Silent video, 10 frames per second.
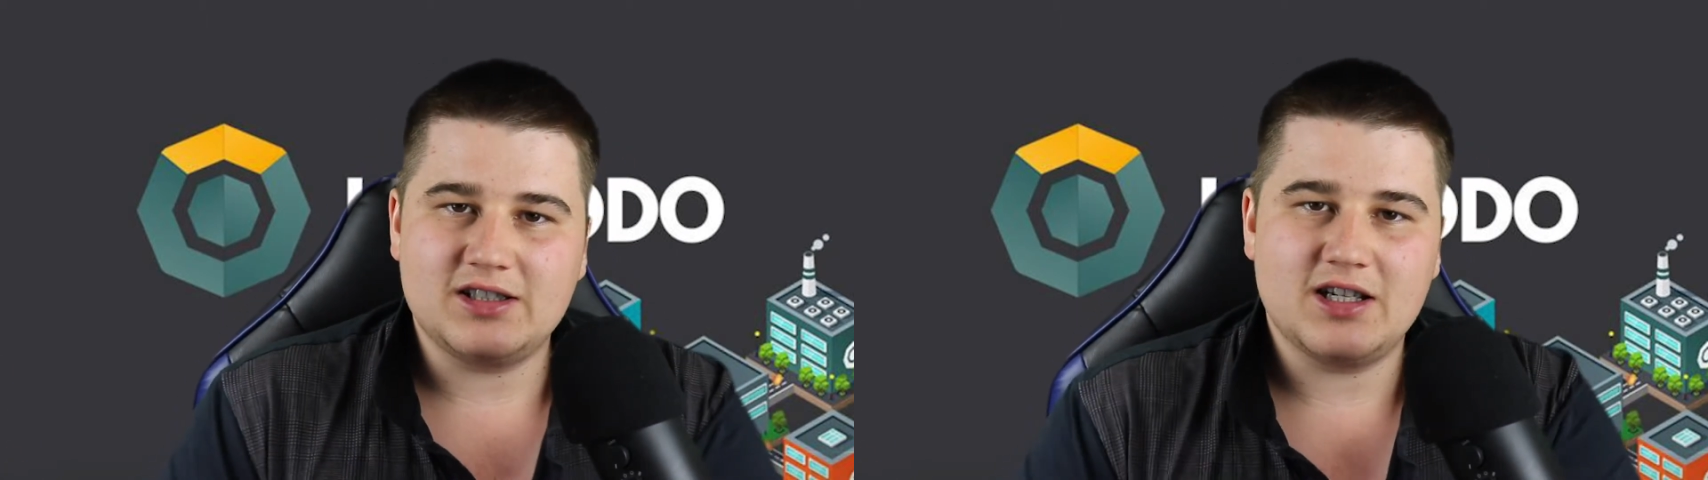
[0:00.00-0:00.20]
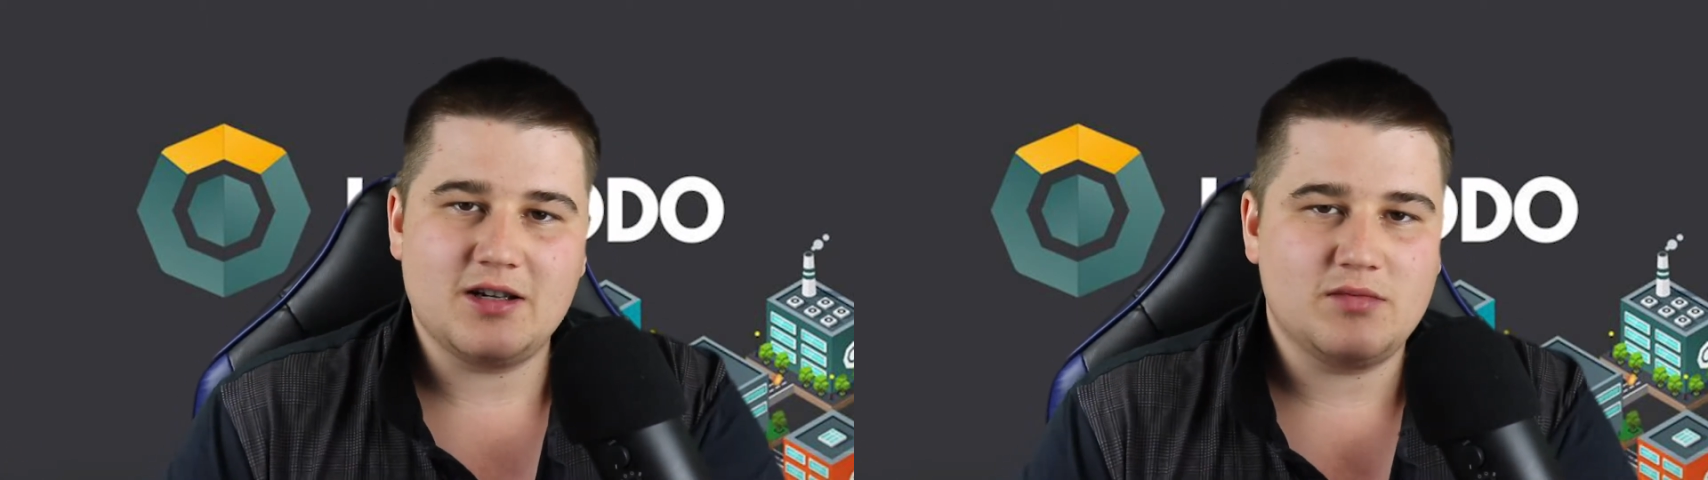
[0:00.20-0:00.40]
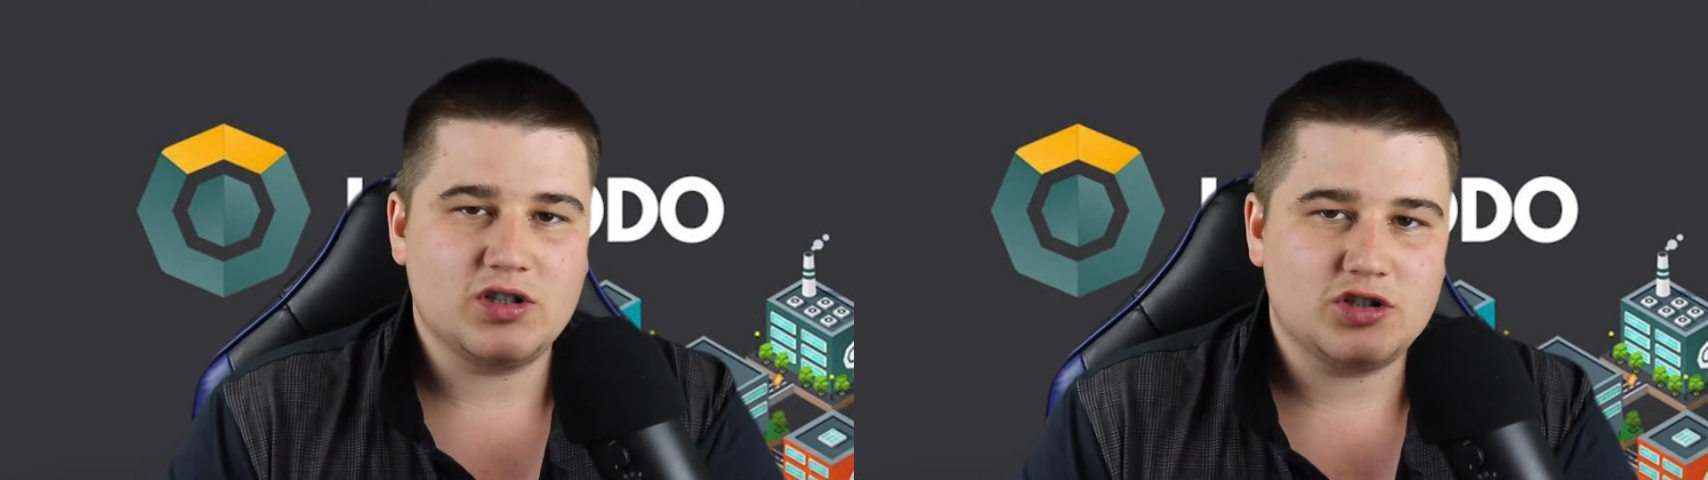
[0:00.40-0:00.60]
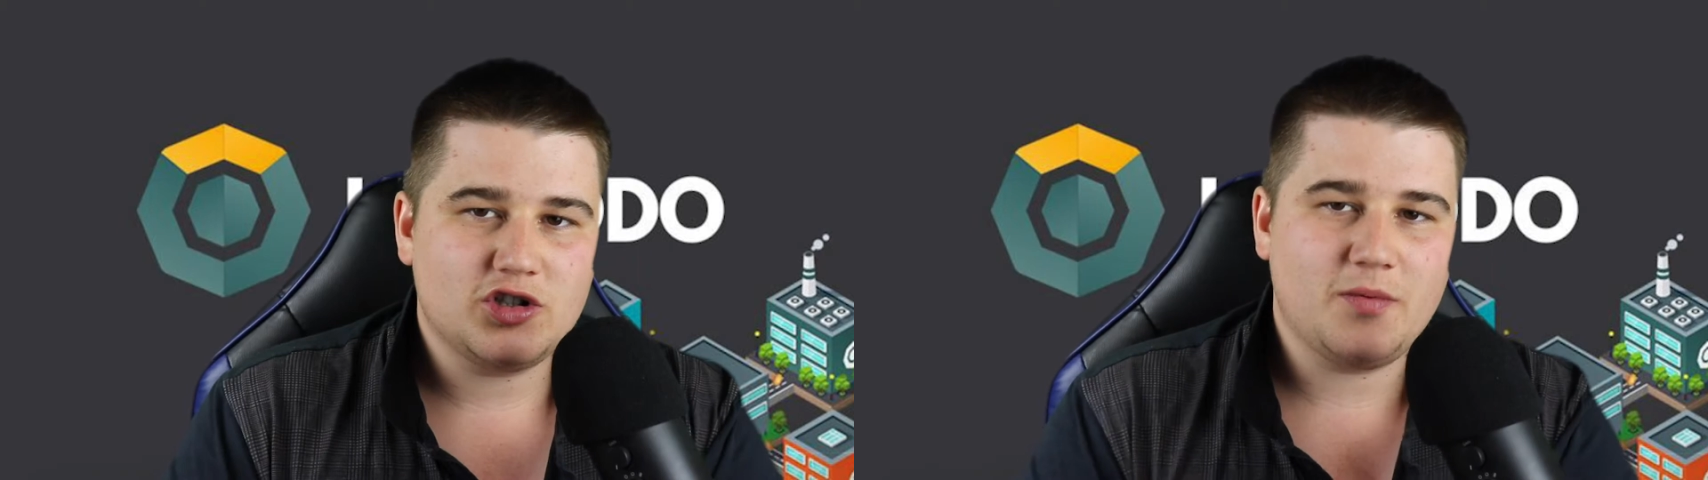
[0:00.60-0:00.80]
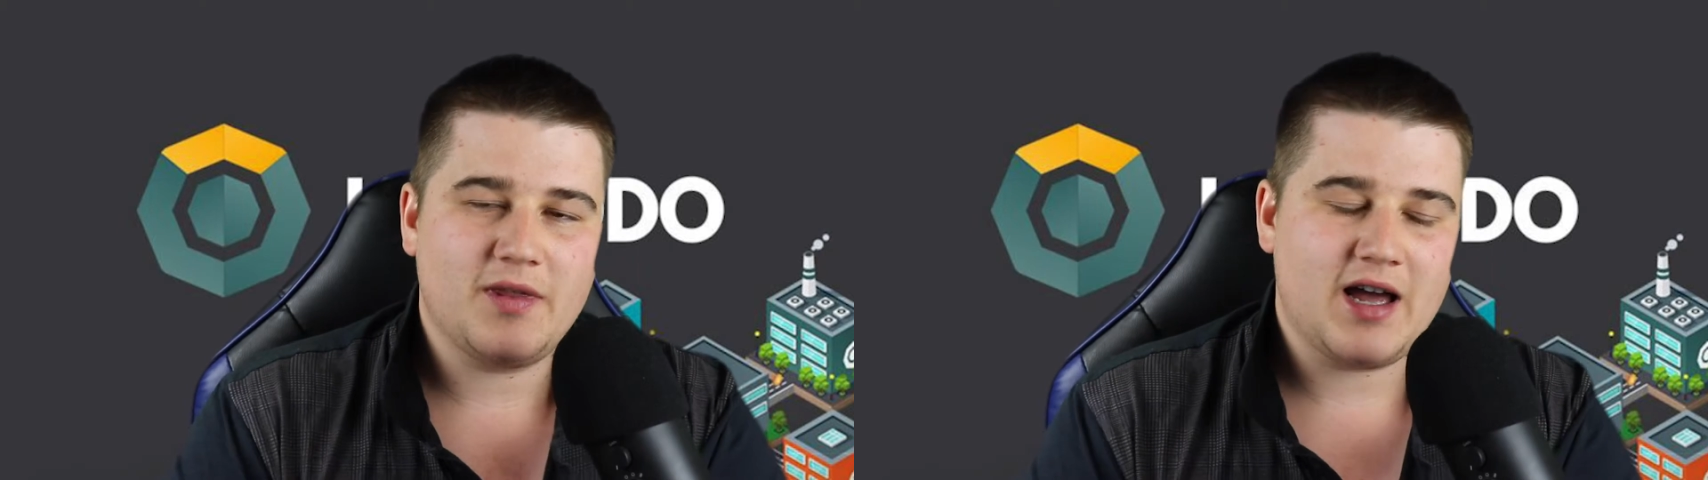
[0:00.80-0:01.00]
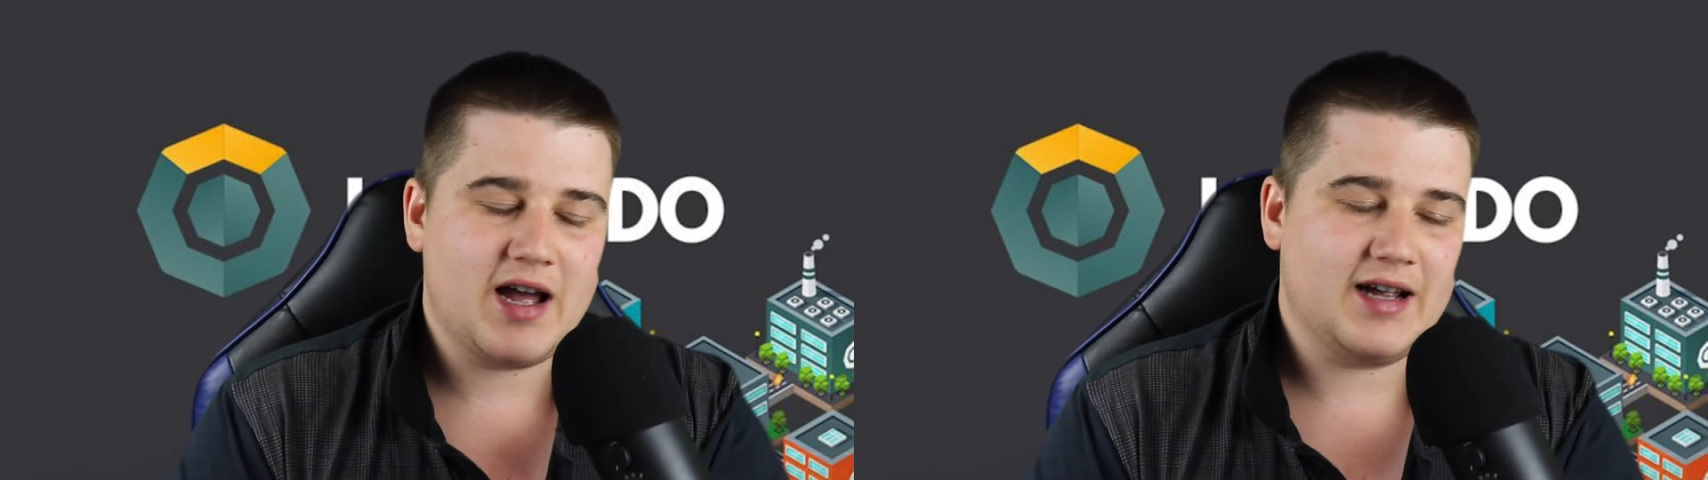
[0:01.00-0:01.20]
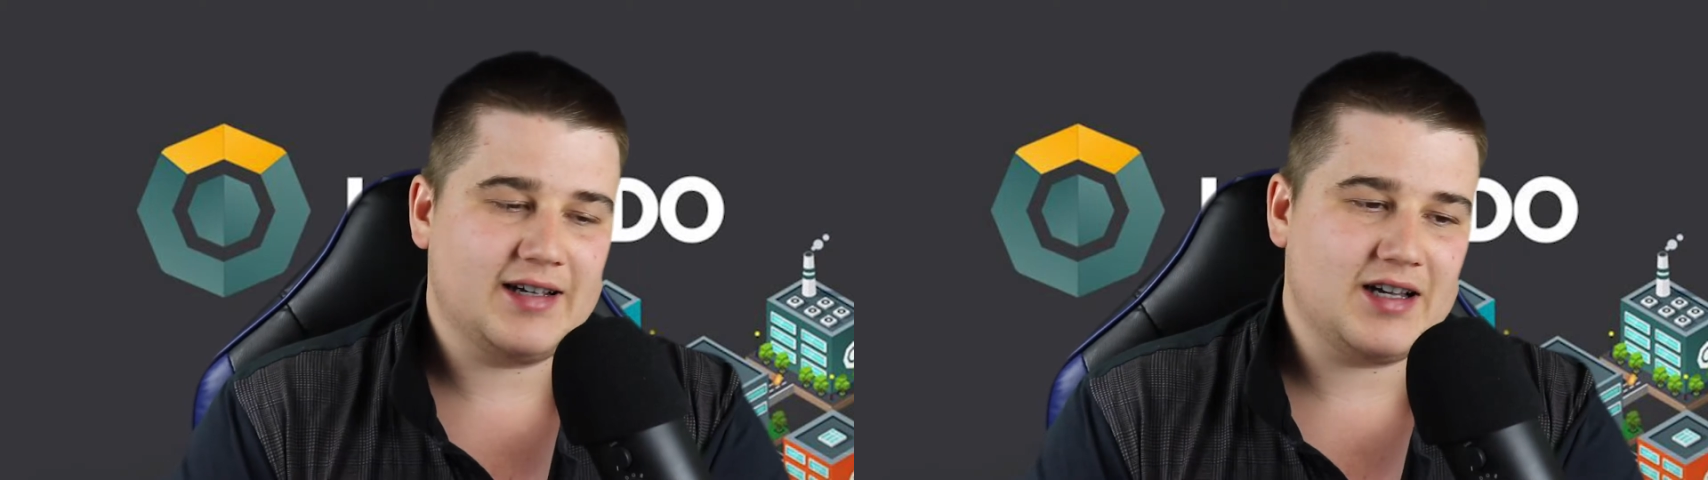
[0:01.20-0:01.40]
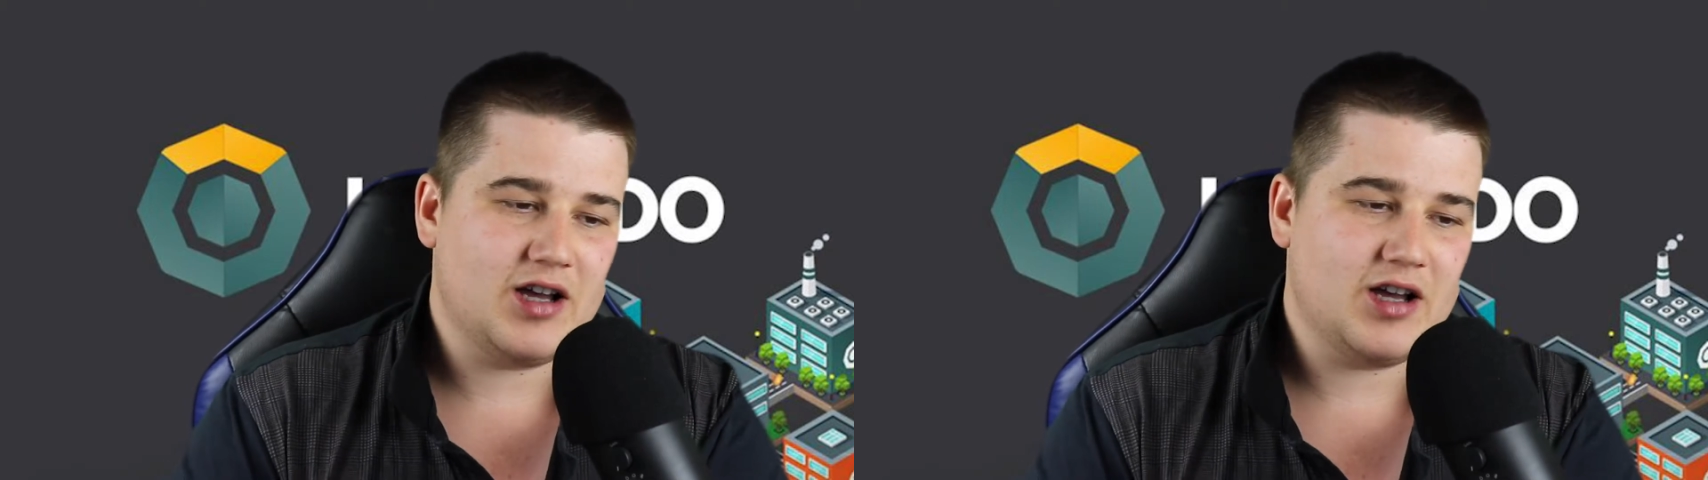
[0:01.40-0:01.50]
team, stopping the hack.